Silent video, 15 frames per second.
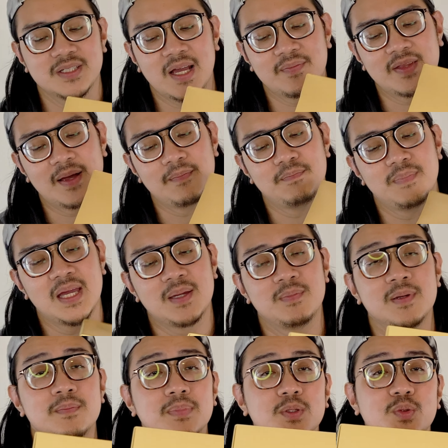You have that baby
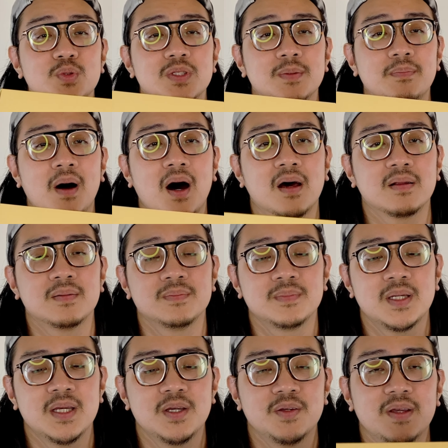blue in the bottom,
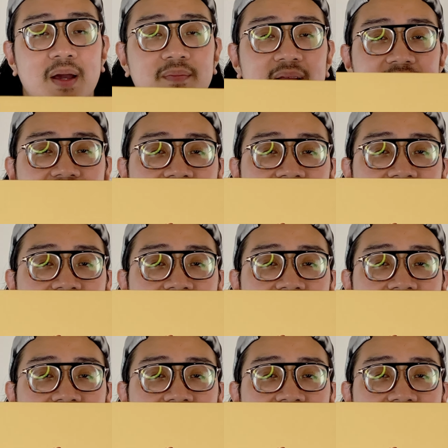you have that